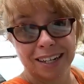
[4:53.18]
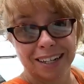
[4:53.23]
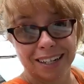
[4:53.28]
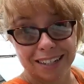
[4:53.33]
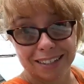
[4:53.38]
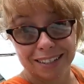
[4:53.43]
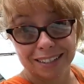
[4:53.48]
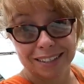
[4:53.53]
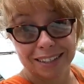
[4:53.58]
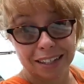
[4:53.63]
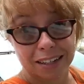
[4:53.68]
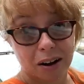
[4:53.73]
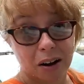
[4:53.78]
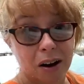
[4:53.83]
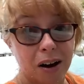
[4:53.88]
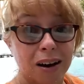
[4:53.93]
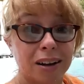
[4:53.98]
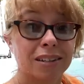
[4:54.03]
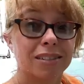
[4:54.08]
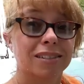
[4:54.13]
It does get
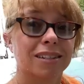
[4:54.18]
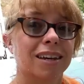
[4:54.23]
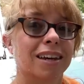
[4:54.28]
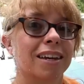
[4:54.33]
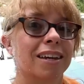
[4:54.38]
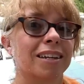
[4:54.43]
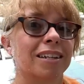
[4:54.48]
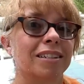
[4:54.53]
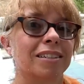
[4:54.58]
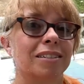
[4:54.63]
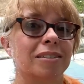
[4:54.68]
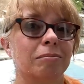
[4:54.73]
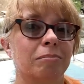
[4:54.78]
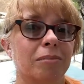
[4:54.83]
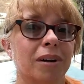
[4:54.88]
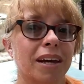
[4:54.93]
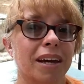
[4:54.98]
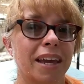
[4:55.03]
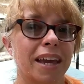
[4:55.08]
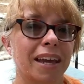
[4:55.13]
hot and
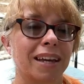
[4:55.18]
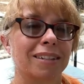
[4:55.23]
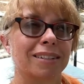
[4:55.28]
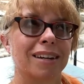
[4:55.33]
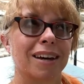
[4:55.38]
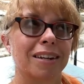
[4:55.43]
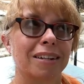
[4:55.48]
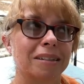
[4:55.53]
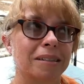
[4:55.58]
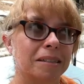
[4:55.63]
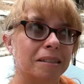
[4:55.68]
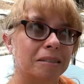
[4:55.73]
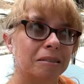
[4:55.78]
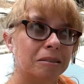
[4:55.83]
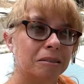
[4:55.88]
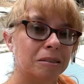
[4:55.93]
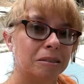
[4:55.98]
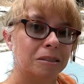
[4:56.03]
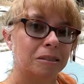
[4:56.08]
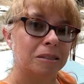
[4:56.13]
my hand got a
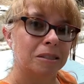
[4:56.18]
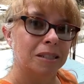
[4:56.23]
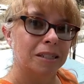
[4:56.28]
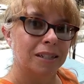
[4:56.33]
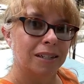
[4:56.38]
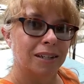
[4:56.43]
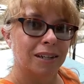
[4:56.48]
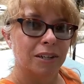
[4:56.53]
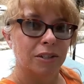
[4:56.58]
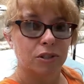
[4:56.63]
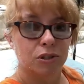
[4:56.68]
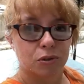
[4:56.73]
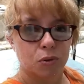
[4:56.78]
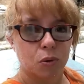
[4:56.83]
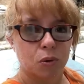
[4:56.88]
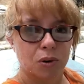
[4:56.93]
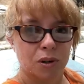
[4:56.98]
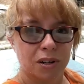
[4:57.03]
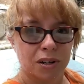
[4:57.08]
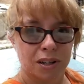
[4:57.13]
little
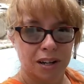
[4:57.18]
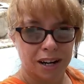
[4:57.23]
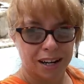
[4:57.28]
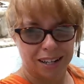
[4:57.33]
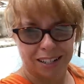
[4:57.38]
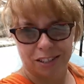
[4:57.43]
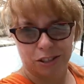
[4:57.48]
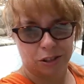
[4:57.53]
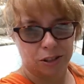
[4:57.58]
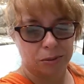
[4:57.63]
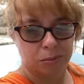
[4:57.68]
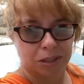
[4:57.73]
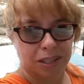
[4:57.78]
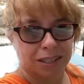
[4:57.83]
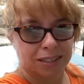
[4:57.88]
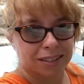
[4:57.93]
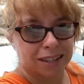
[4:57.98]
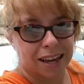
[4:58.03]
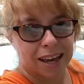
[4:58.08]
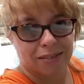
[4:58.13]
sore and it's just
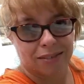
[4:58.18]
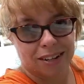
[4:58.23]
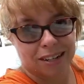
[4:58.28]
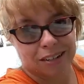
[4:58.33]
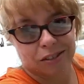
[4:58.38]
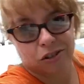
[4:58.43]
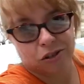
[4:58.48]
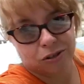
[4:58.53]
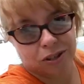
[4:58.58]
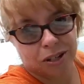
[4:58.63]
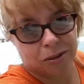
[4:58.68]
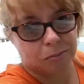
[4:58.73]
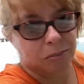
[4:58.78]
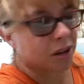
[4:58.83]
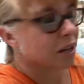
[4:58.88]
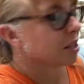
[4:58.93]
because I have an injury, but